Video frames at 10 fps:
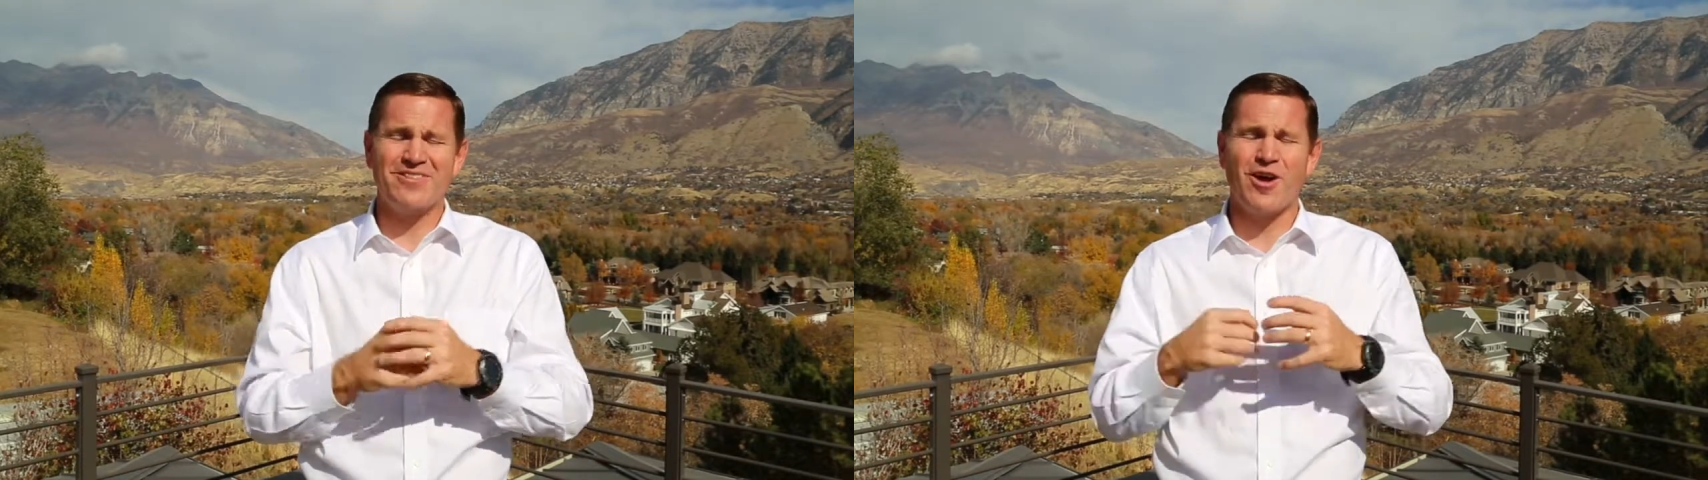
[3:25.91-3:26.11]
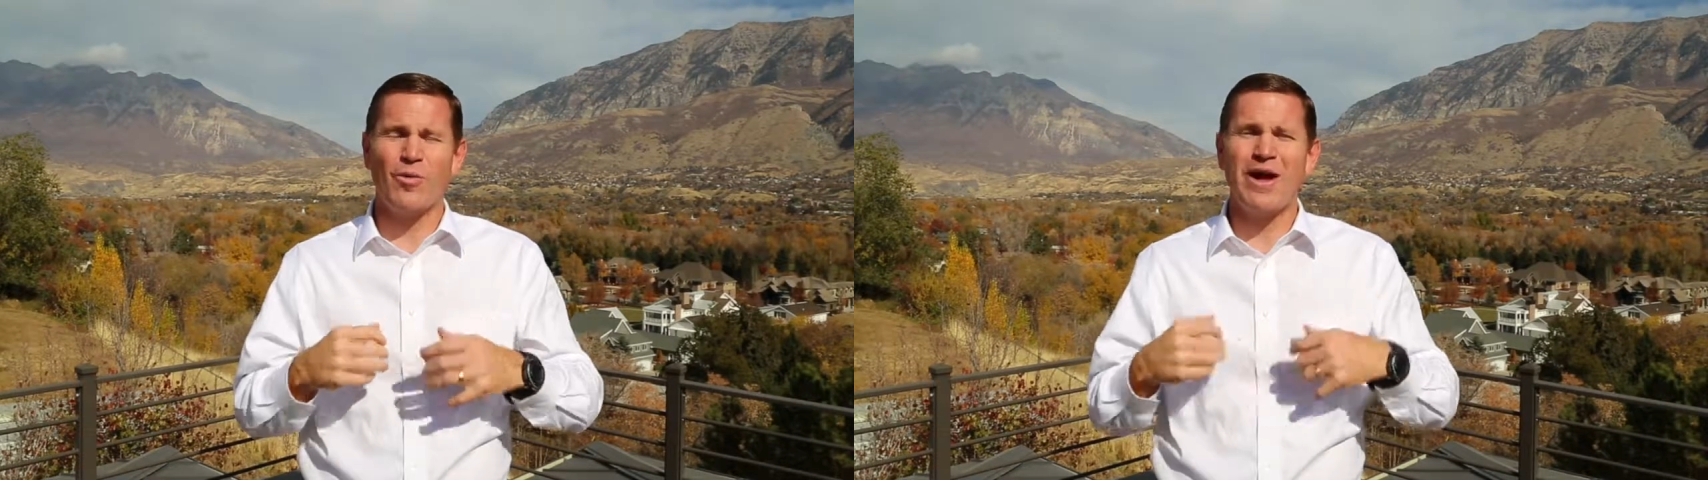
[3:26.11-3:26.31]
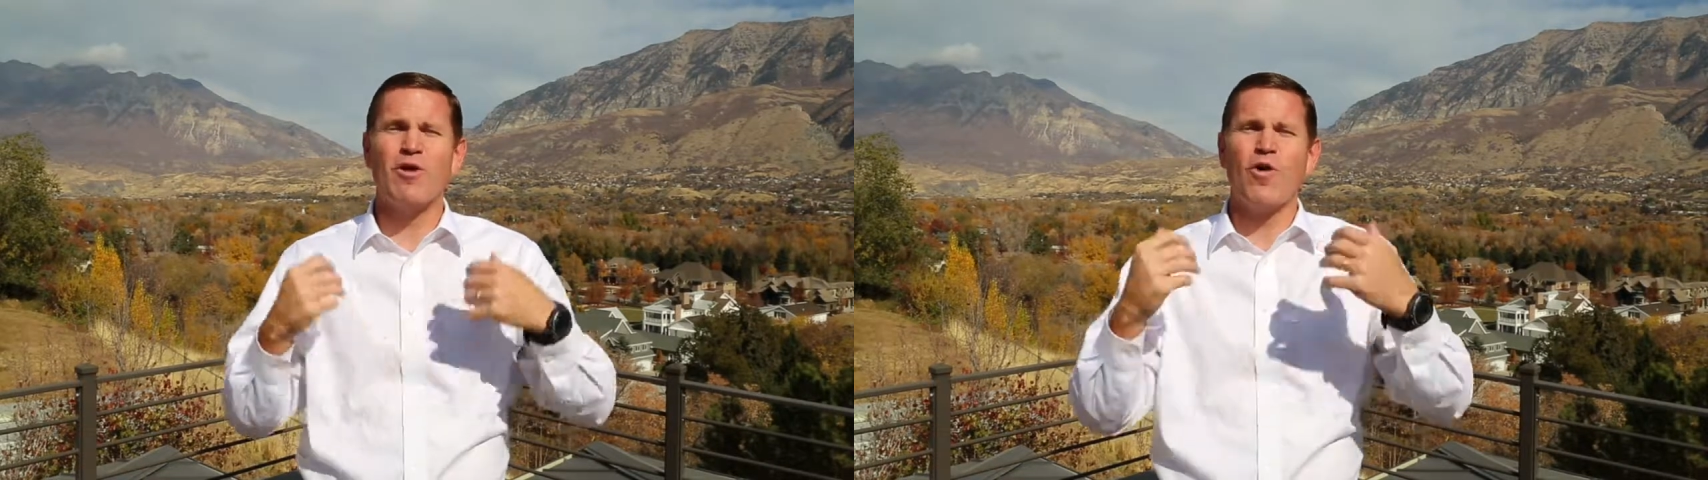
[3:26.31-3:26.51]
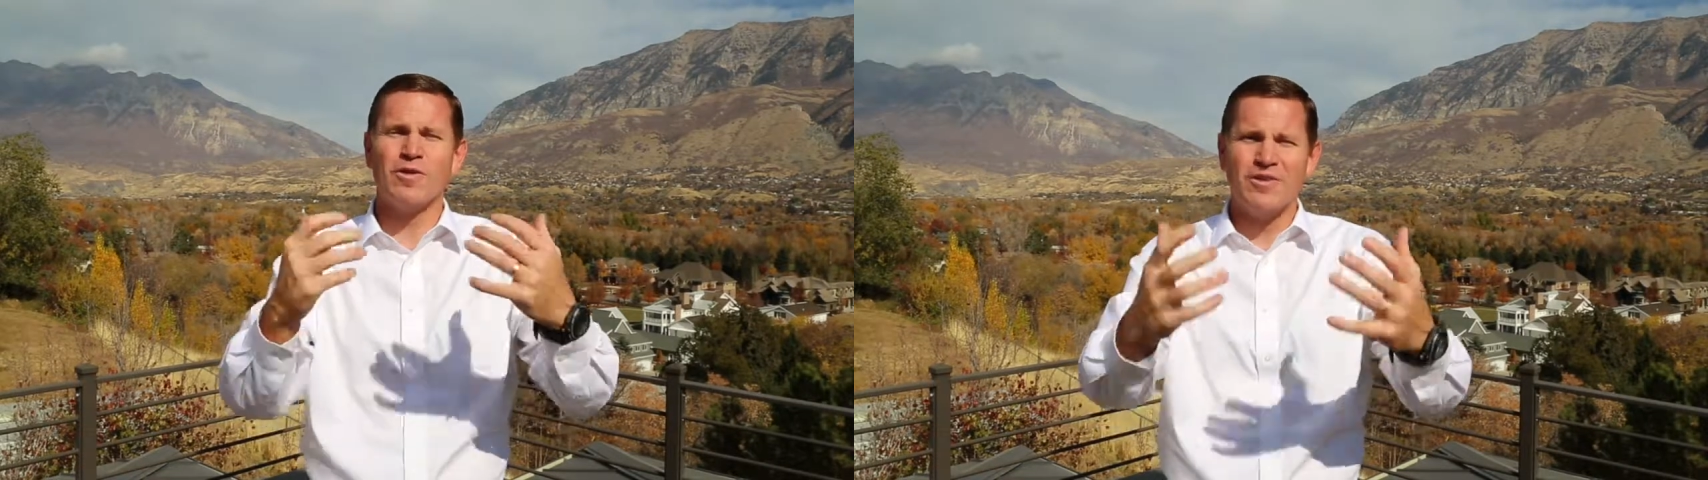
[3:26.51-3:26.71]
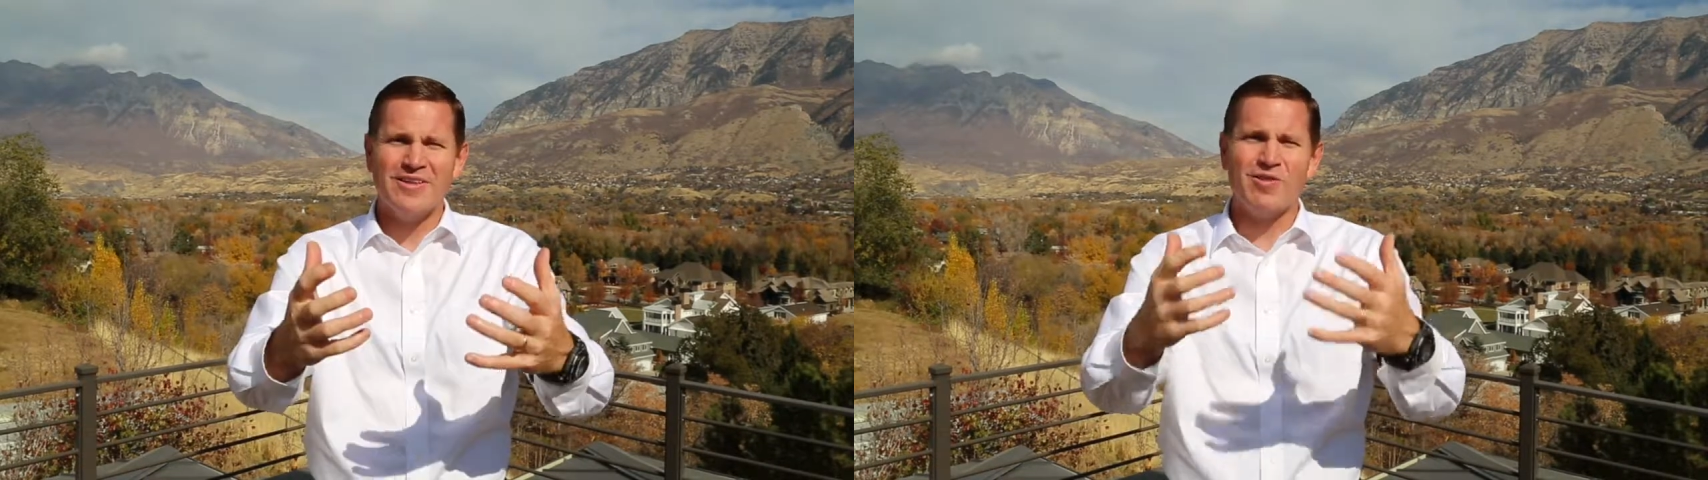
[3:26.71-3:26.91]
It's our way of
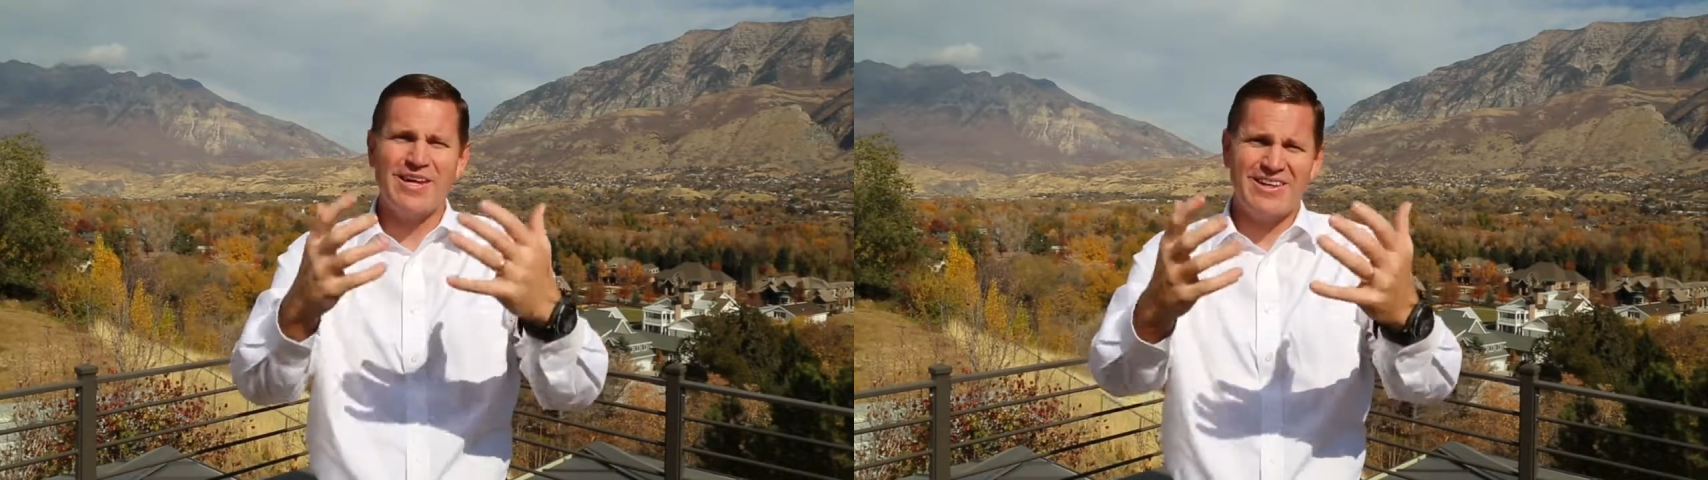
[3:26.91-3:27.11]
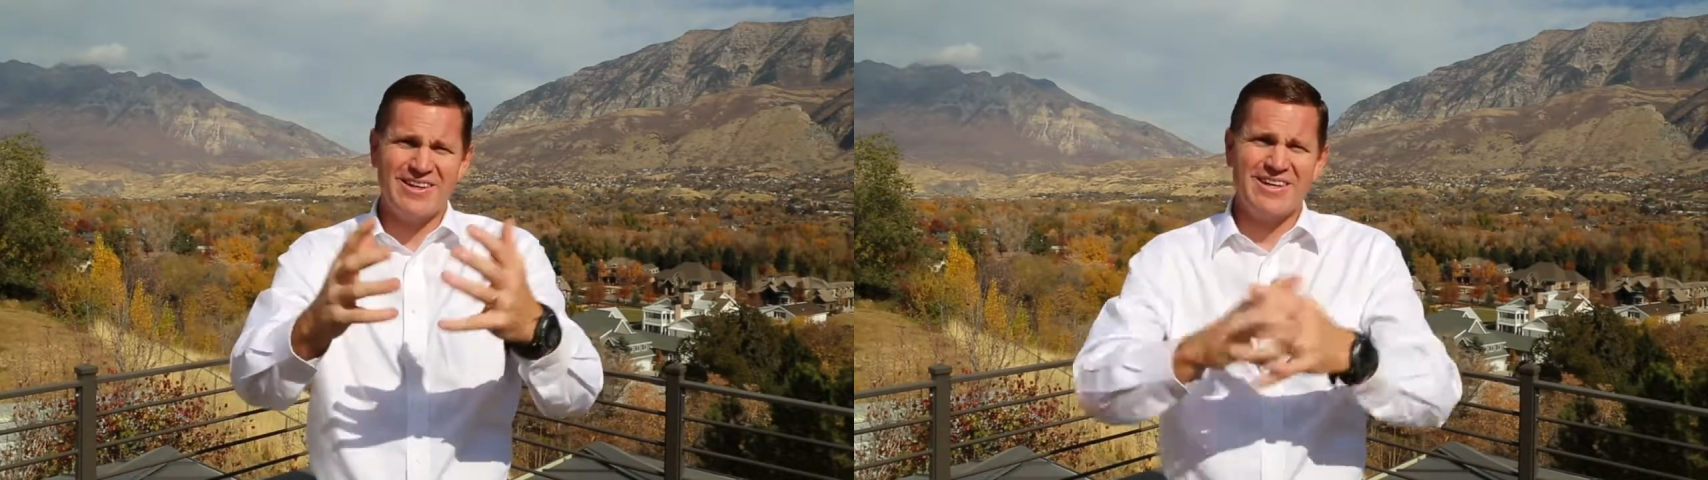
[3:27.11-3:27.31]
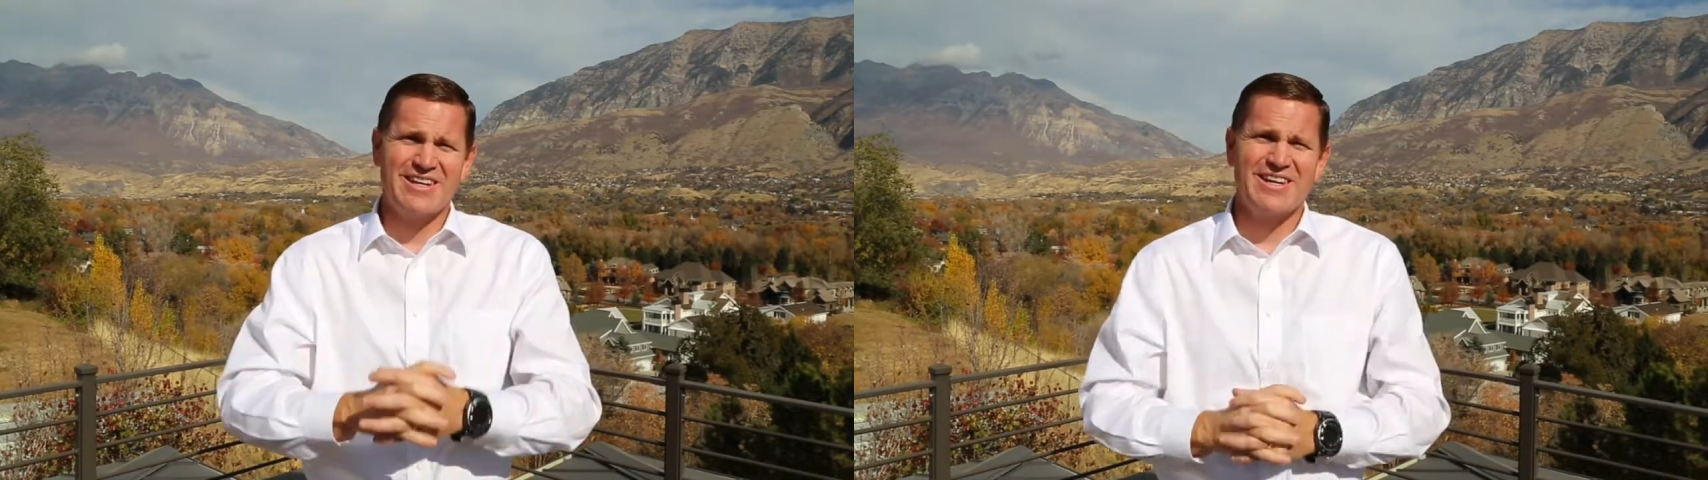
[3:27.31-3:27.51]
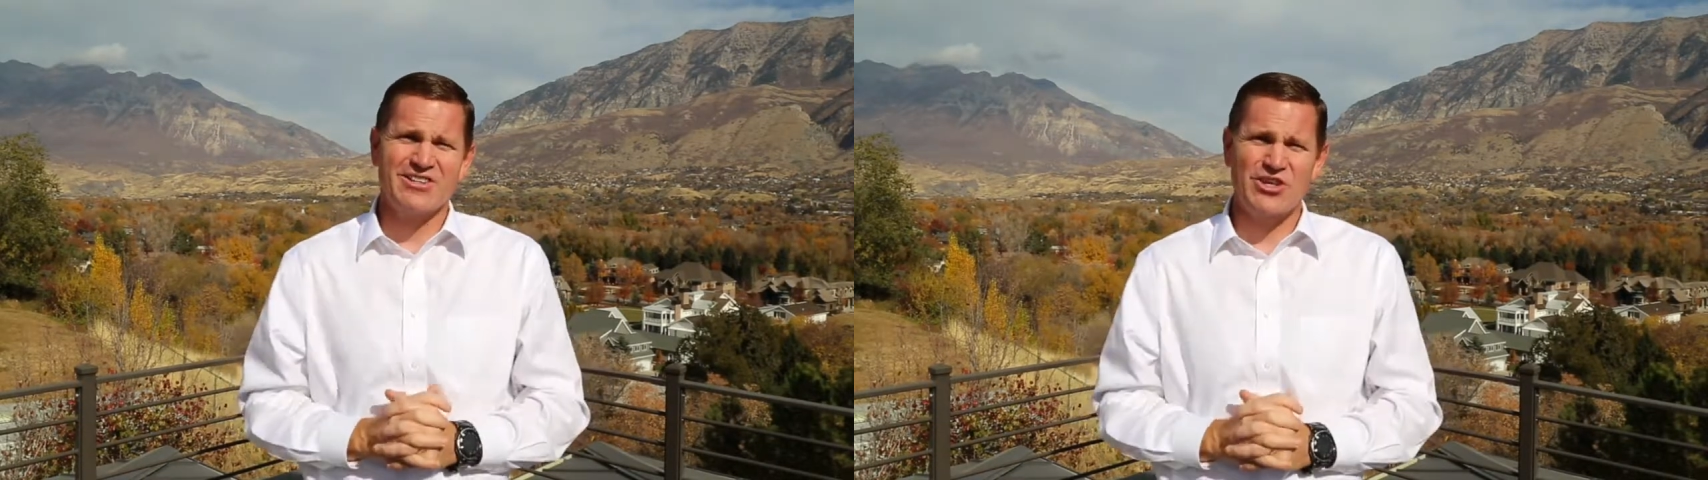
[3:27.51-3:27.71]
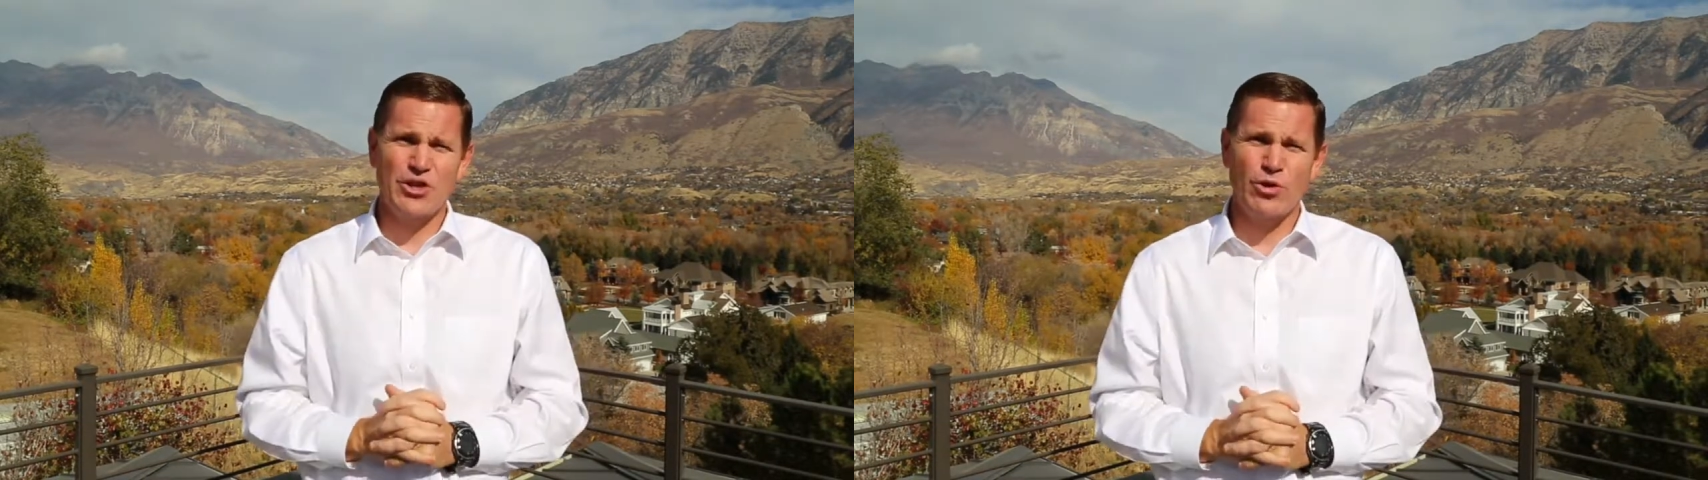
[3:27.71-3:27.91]
over-delivering
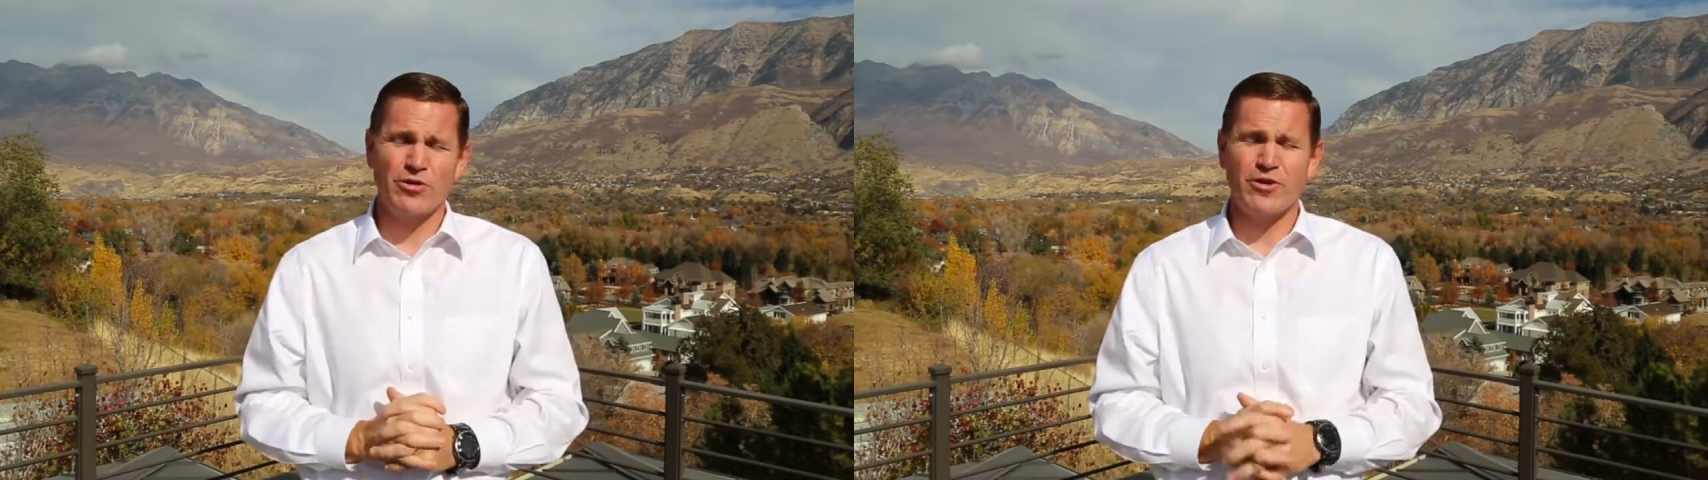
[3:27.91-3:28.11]
to you.